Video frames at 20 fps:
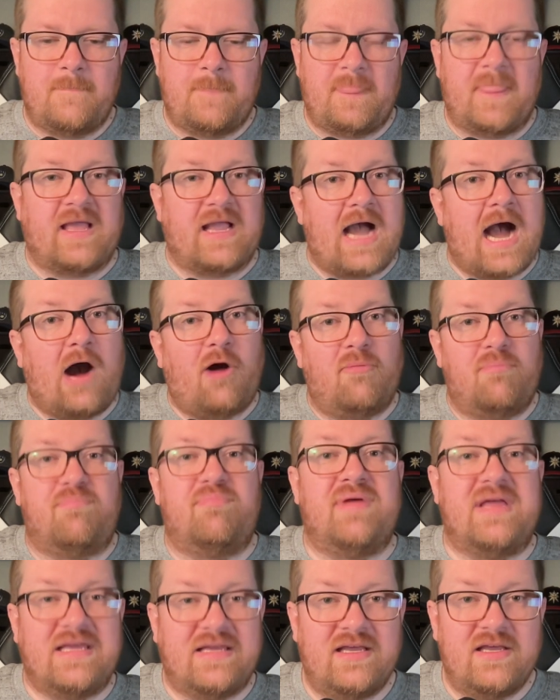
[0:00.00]
like how
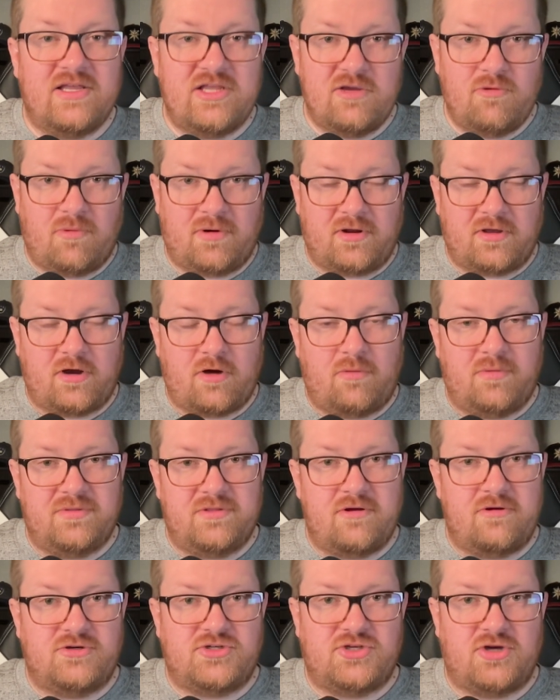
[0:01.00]
big you want to go
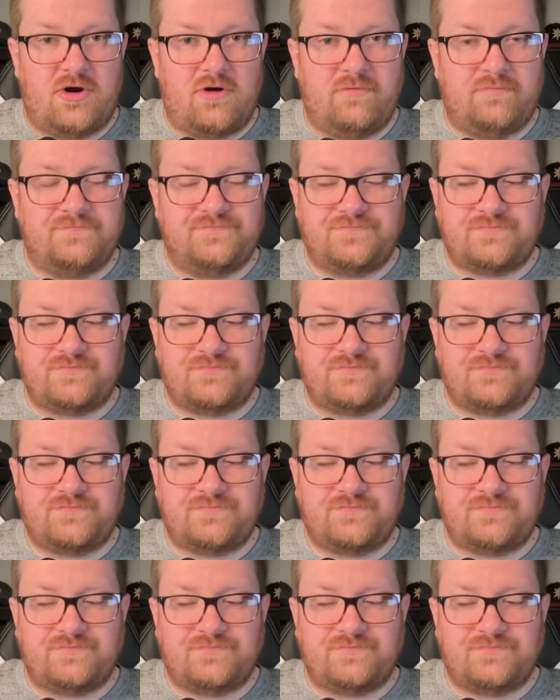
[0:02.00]
with your show.